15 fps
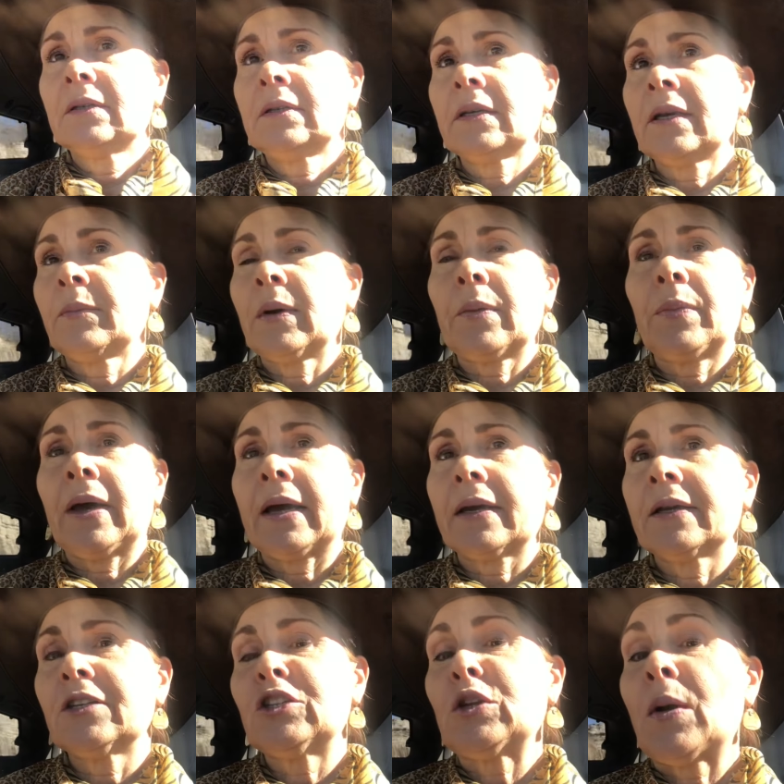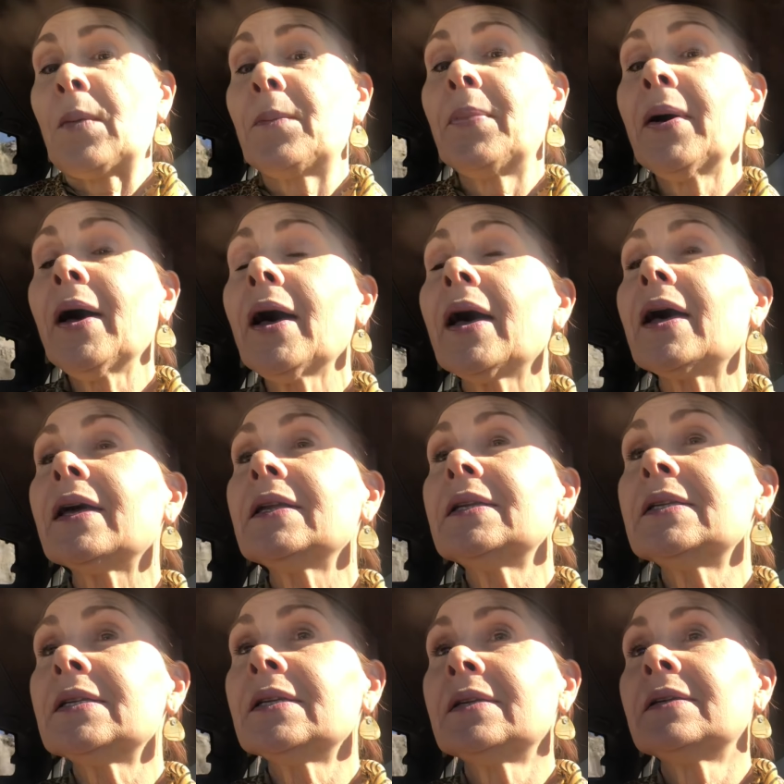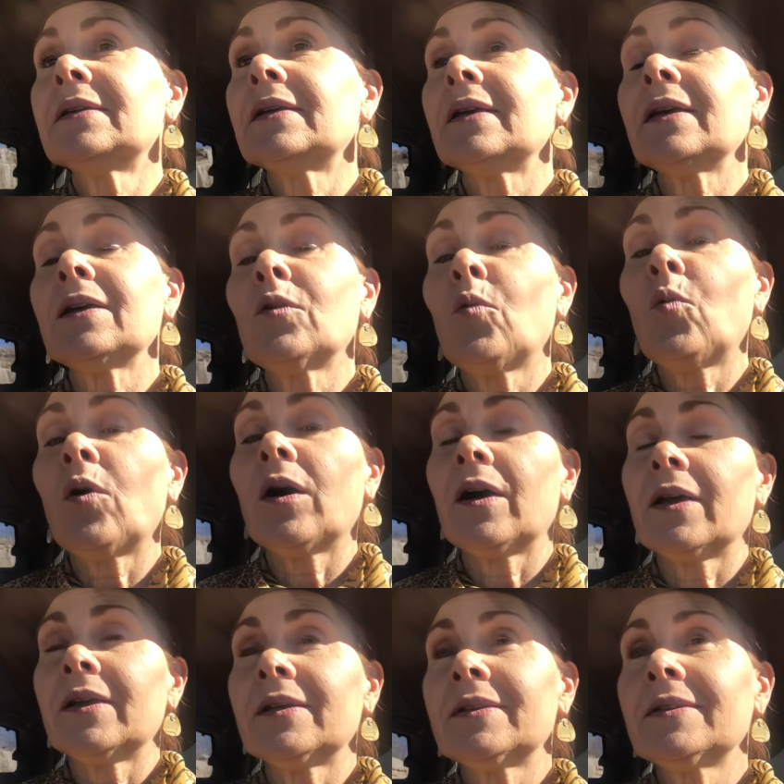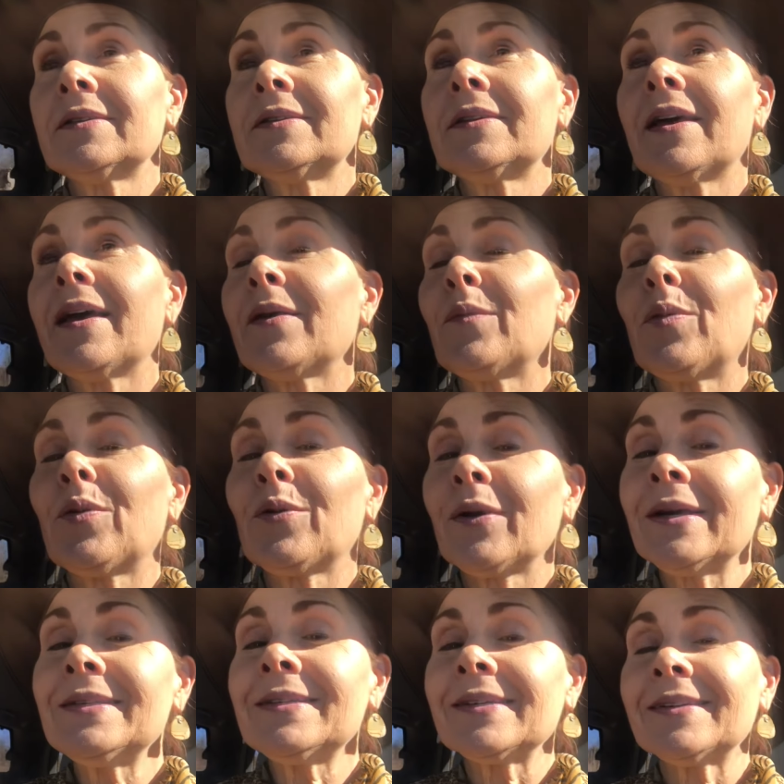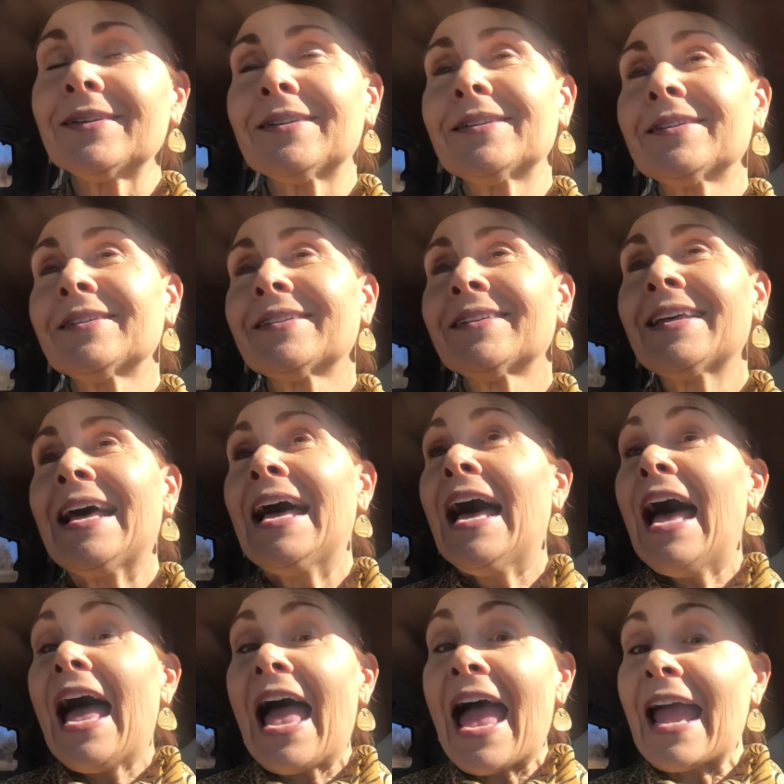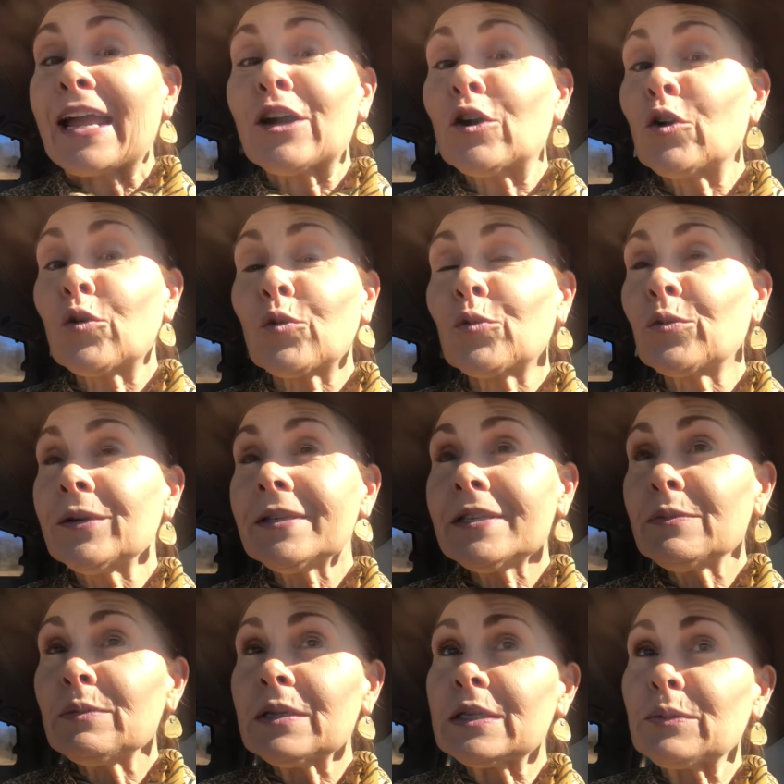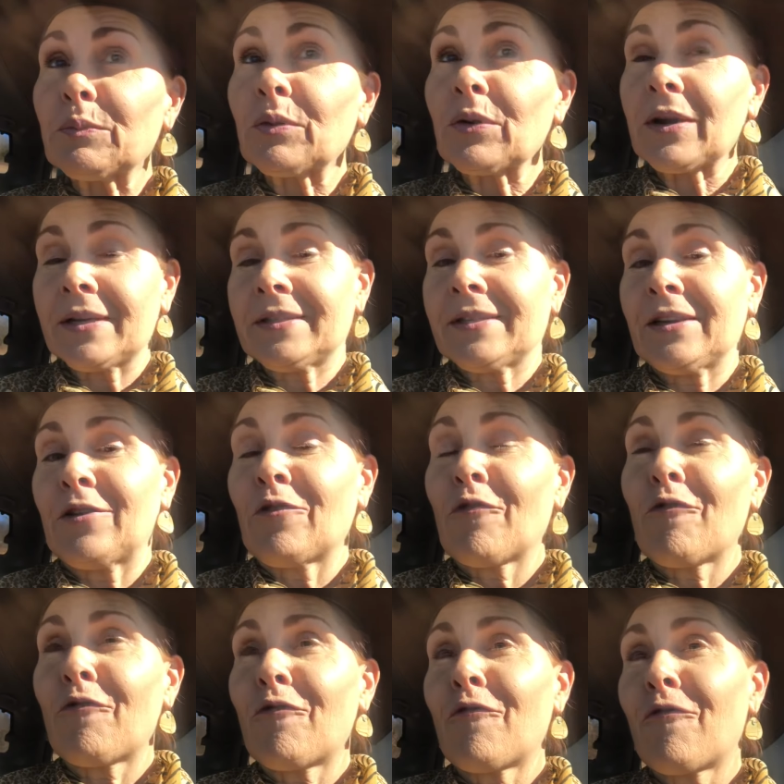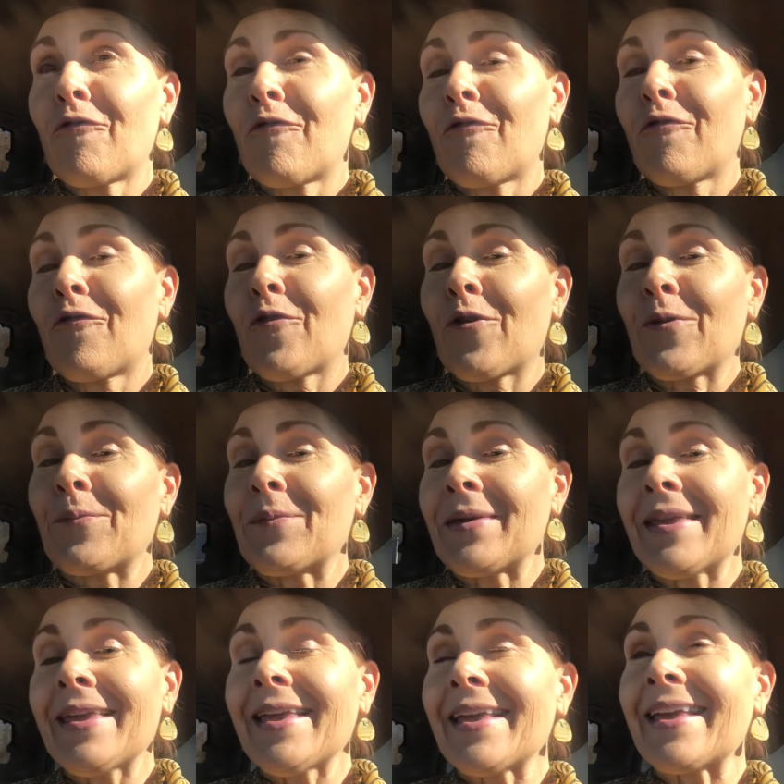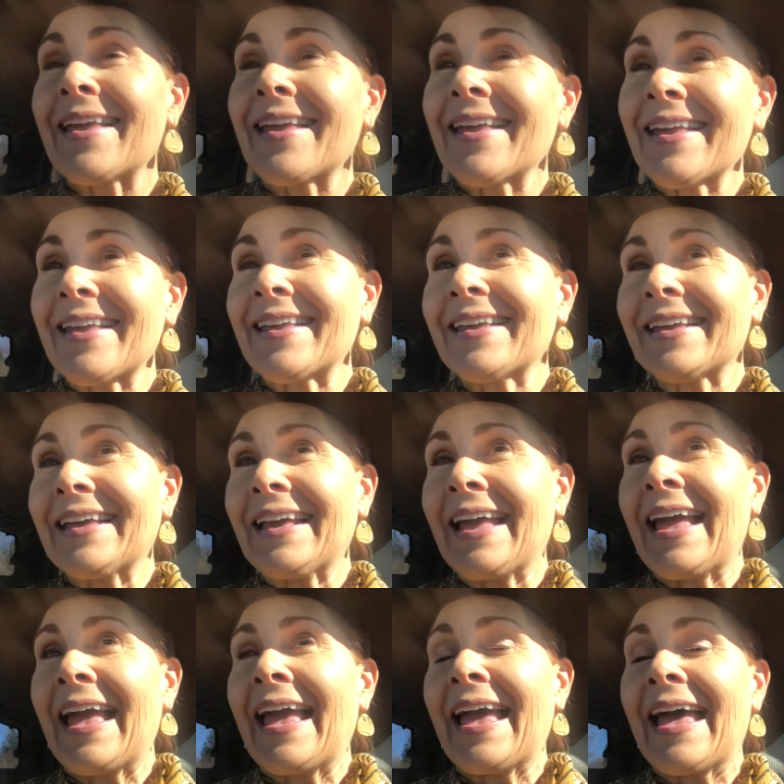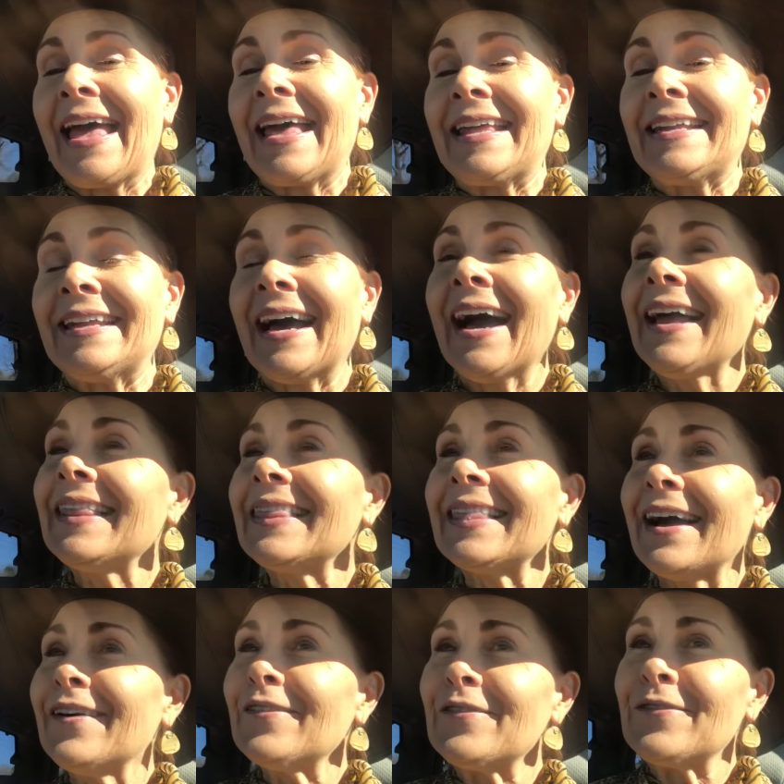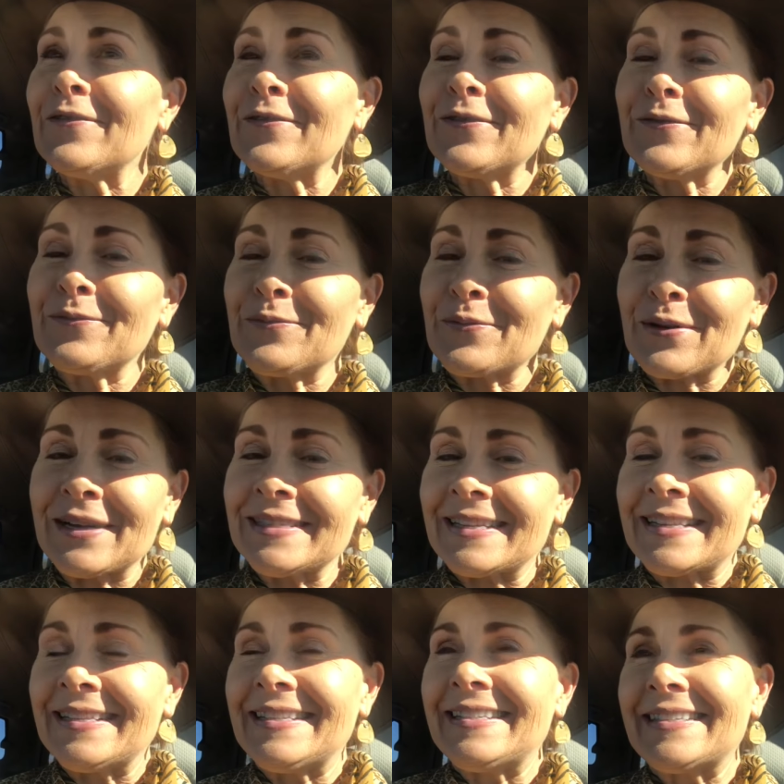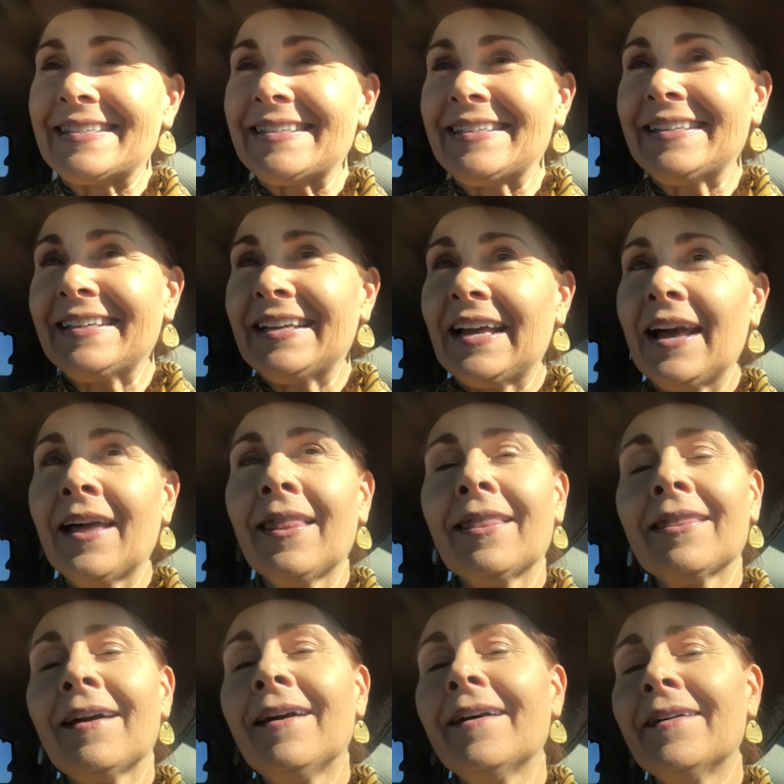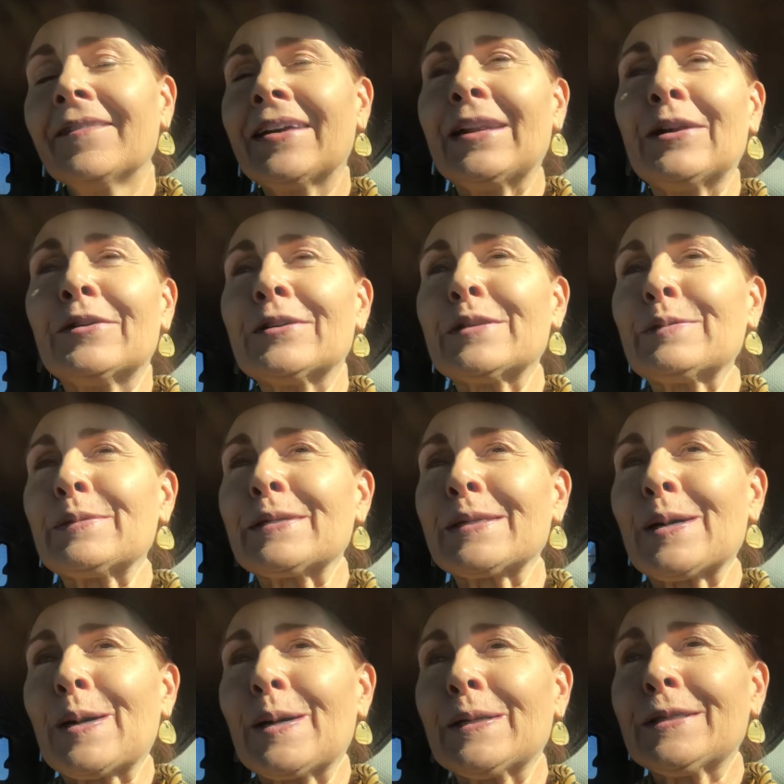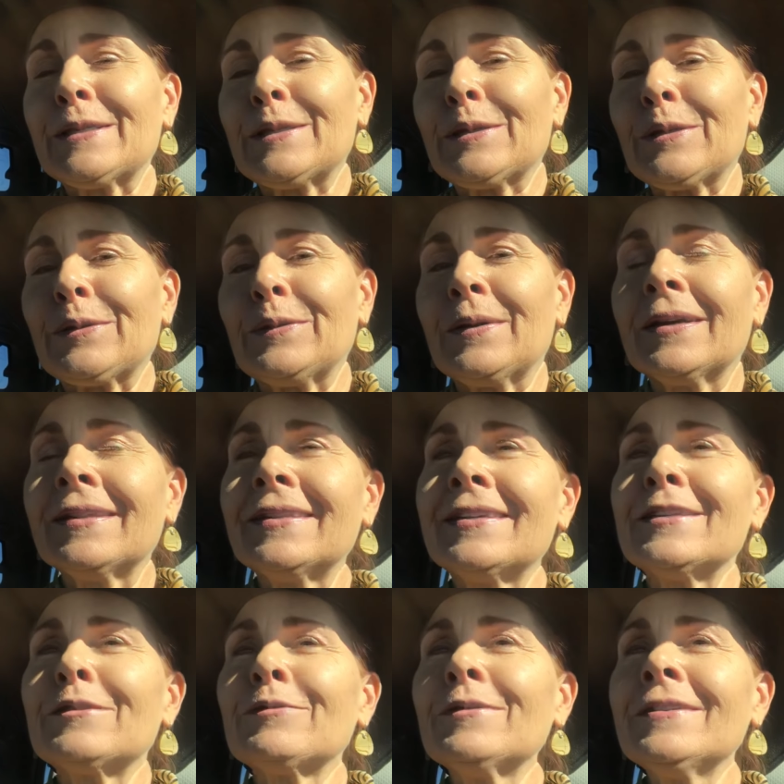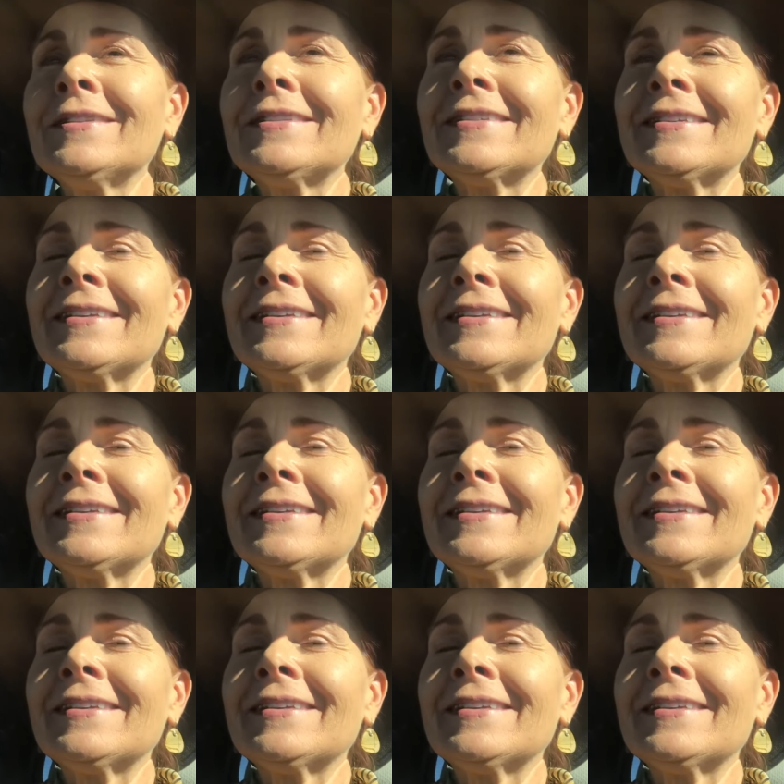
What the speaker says: to get my package. But it was a present, a Christmas present for me. And I love presents. I love getting Christmas cards too. And this was